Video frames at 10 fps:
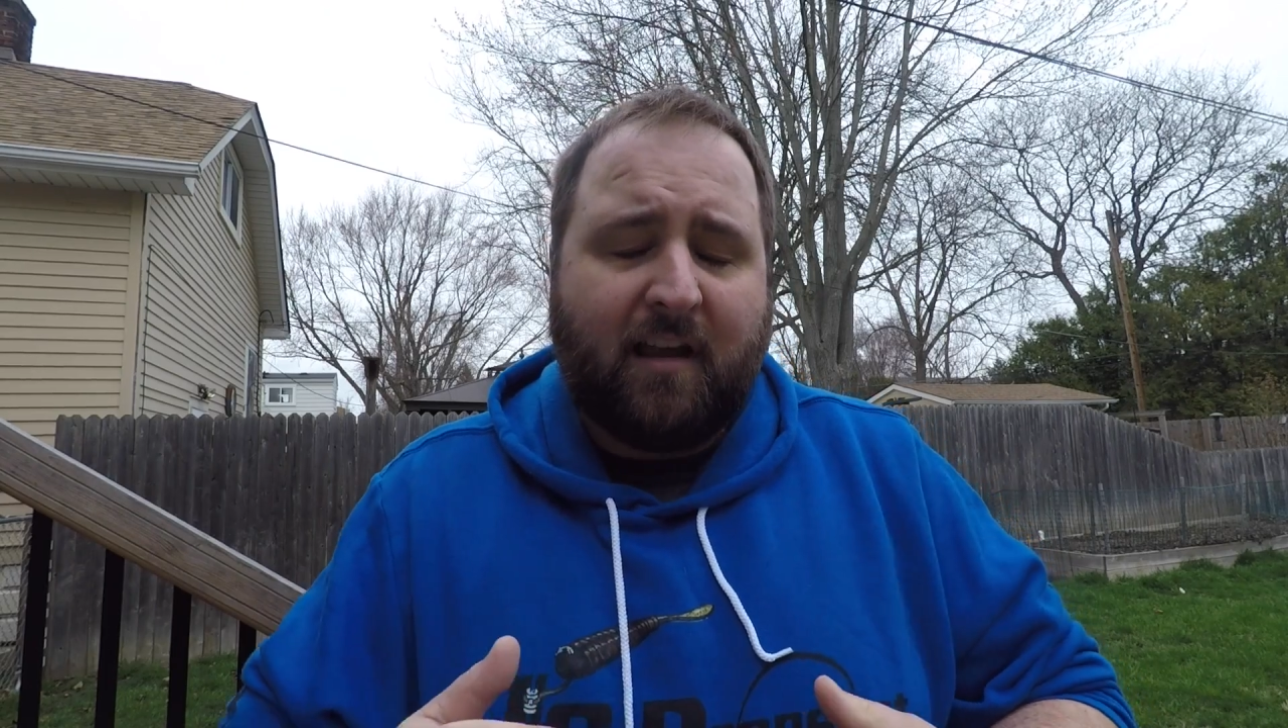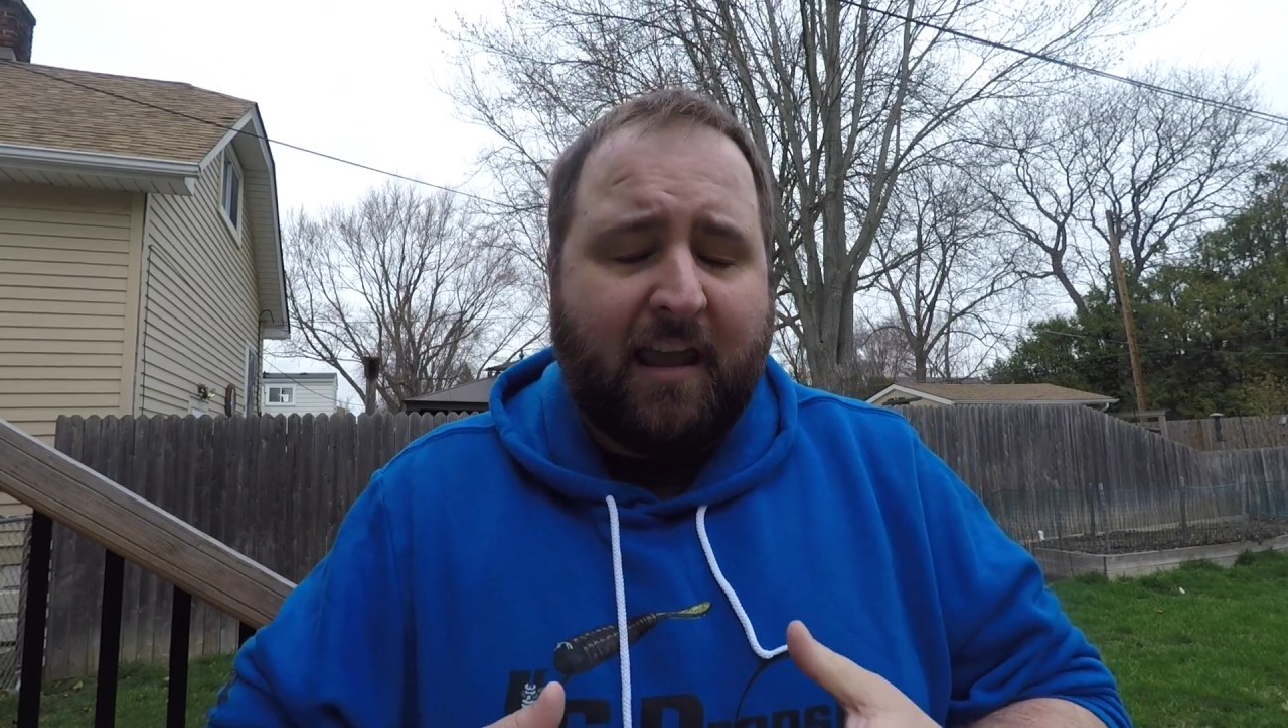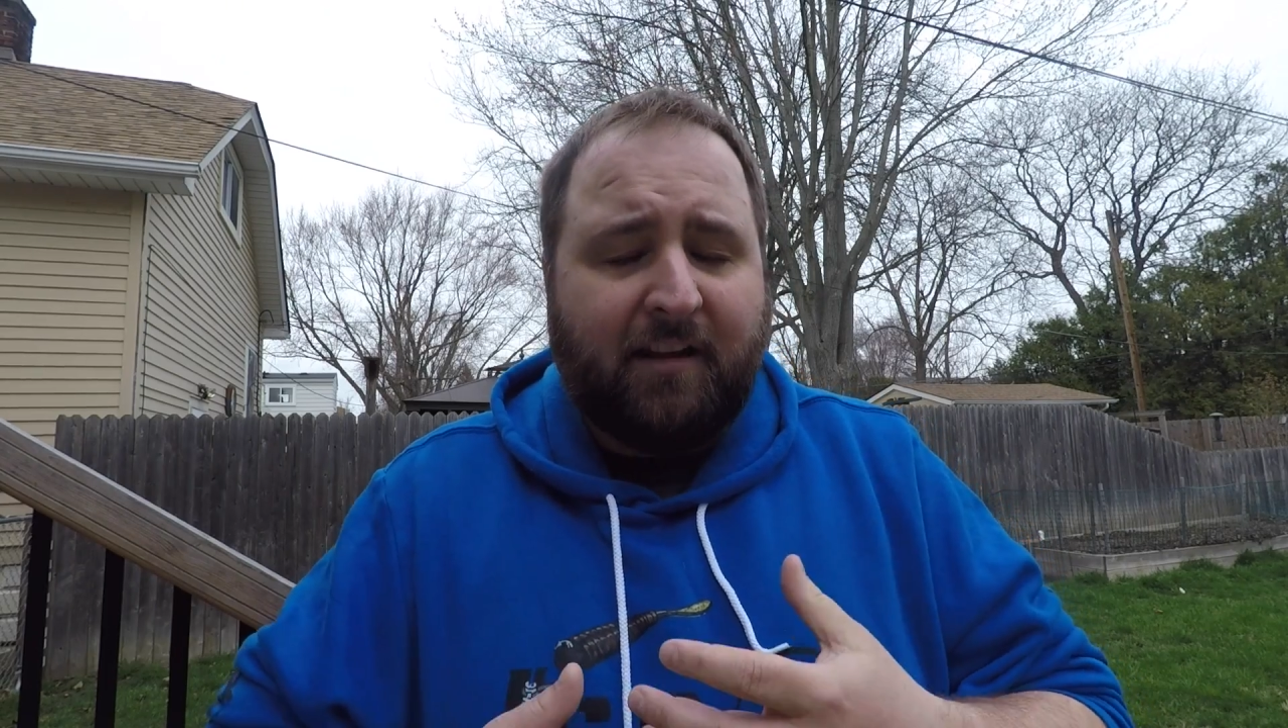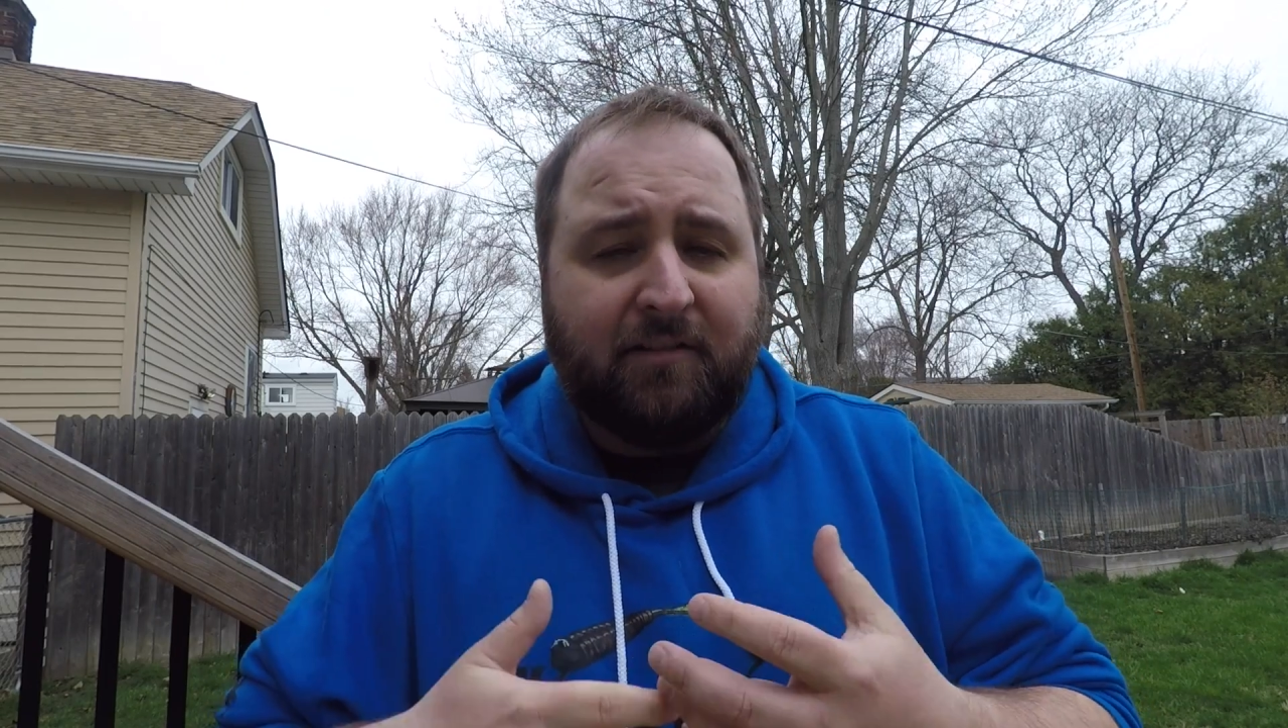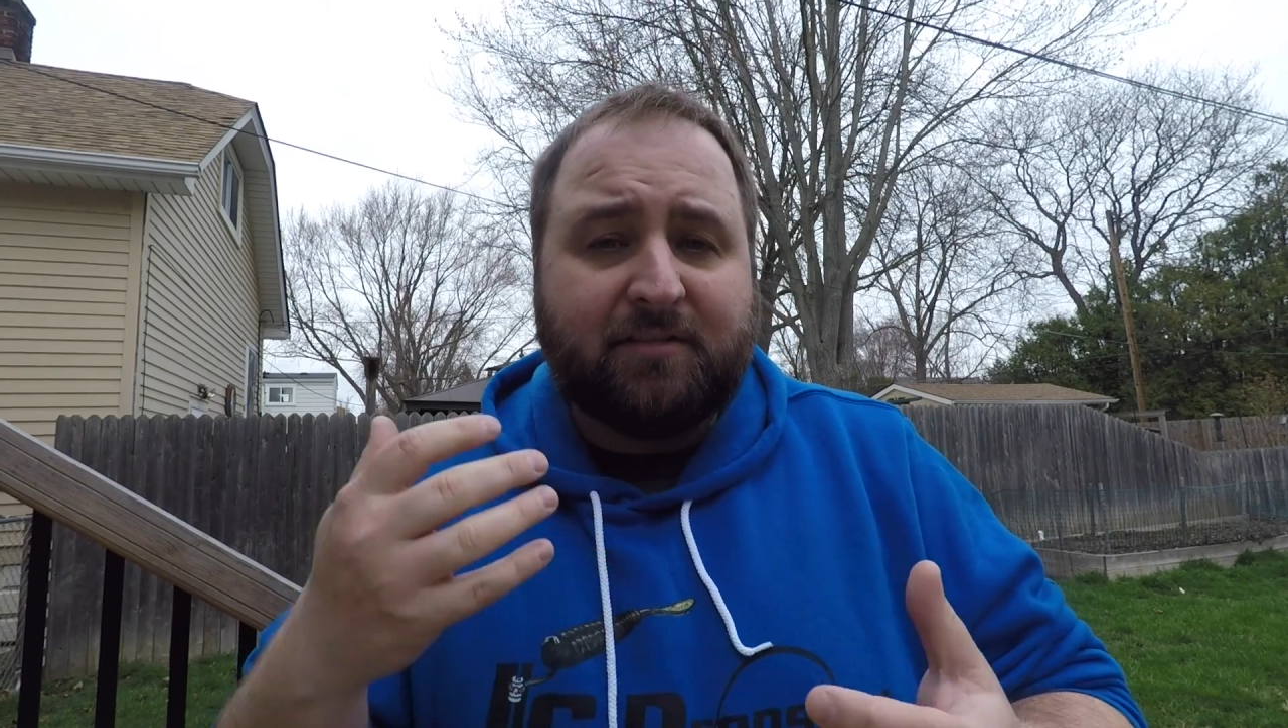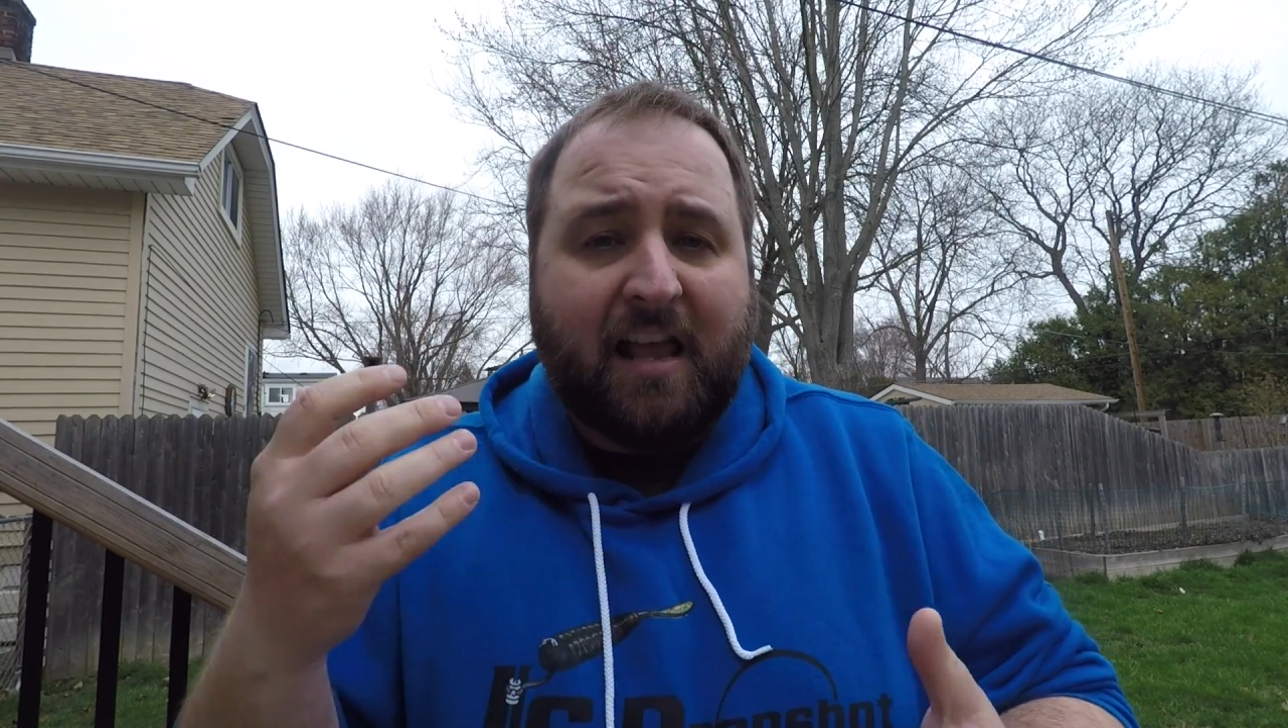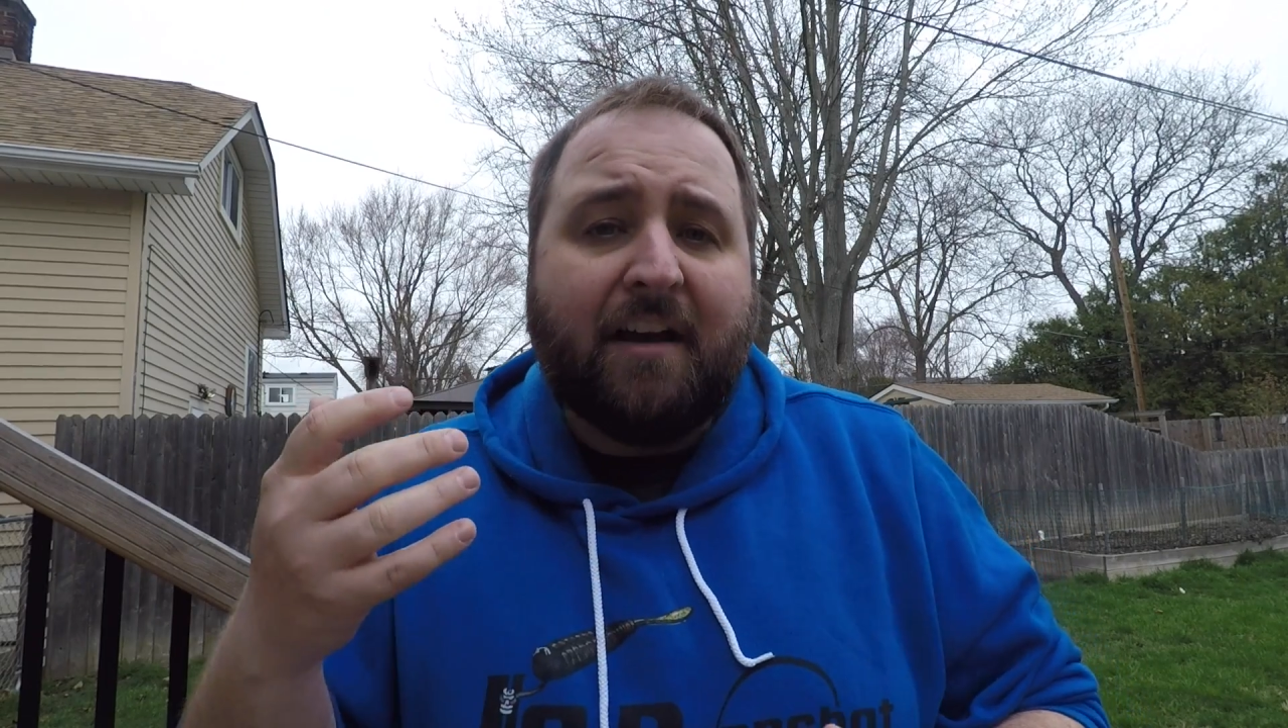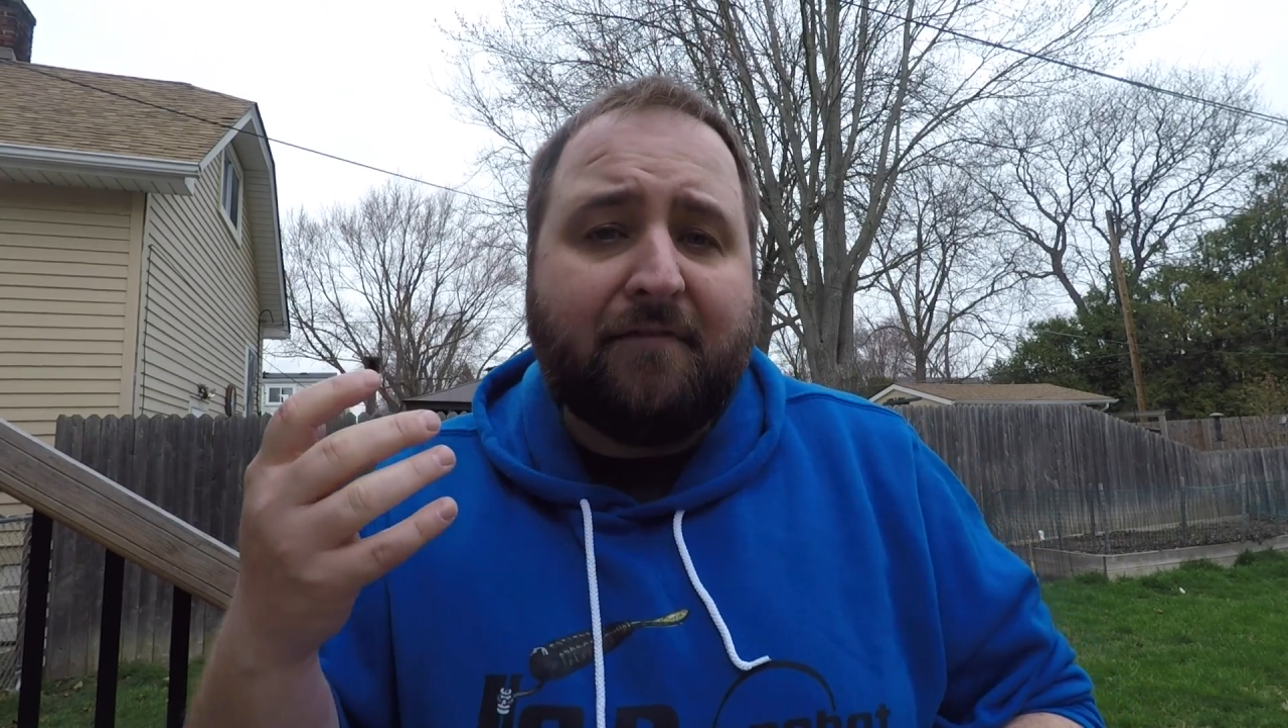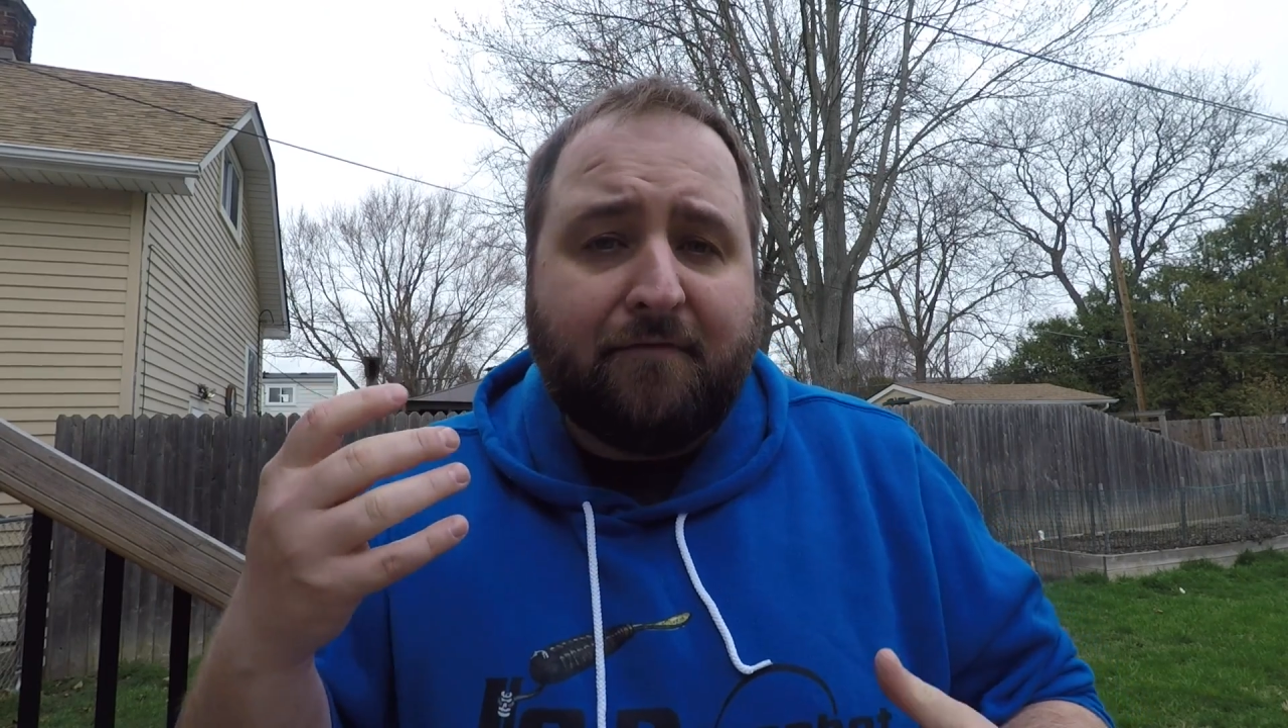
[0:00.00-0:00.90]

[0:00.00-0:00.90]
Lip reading: anglers have